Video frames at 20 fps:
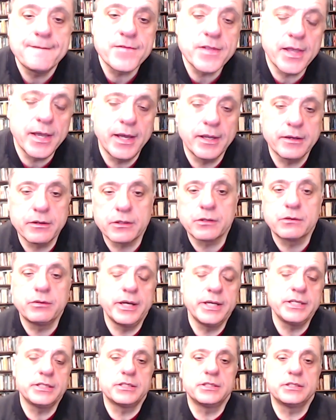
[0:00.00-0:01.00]
and
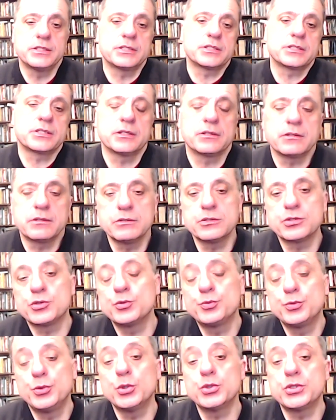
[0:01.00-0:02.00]
acquaintance and who's
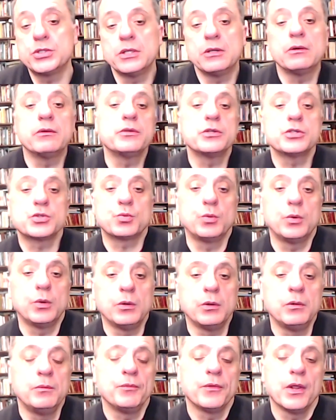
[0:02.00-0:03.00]
reporting on this
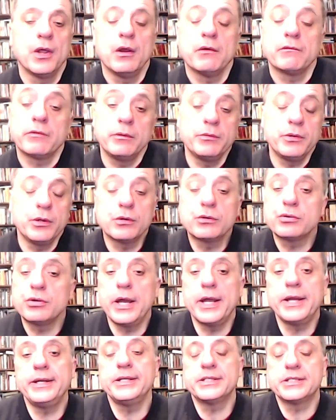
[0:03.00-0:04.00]
war from
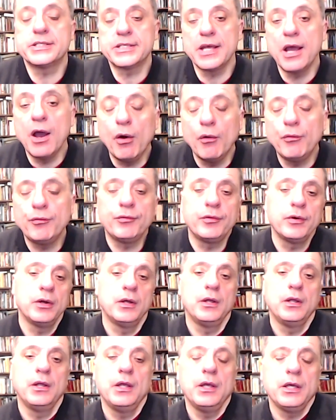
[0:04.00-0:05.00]
Ukraine itself,
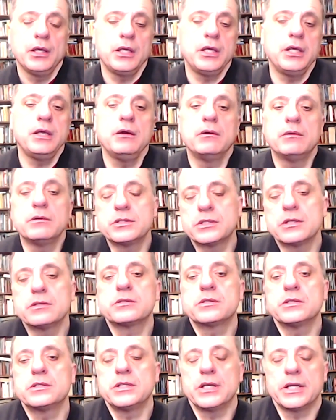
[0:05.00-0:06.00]
he also
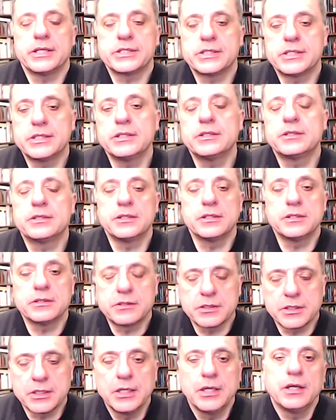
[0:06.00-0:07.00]
suggested
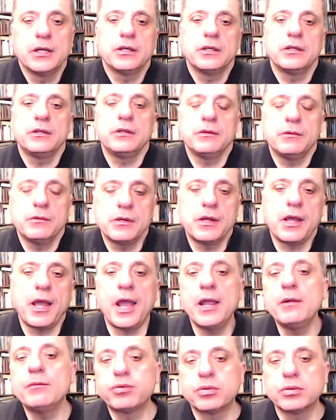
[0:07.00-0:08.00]
that
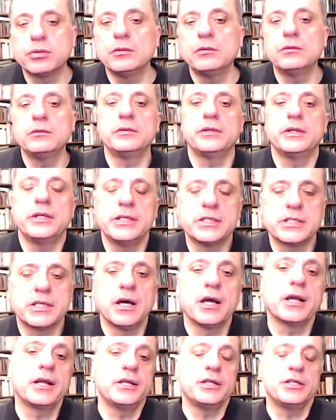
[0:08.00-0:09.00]
April is
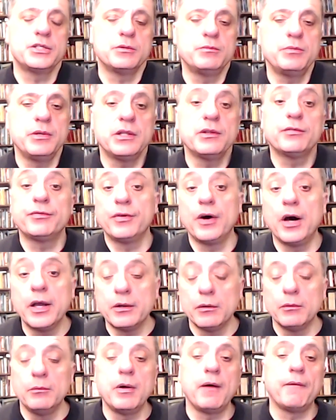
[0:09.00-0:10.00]
likely to be the
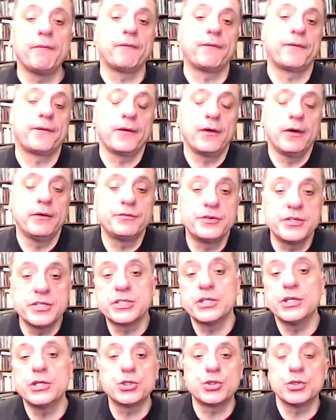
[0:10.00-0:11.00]
final month of
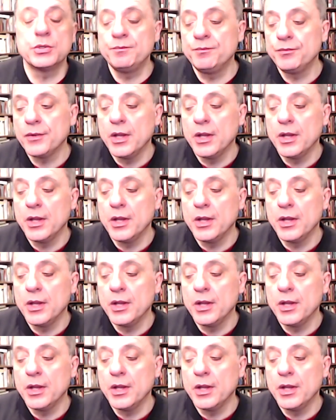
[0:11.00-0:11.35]
decision.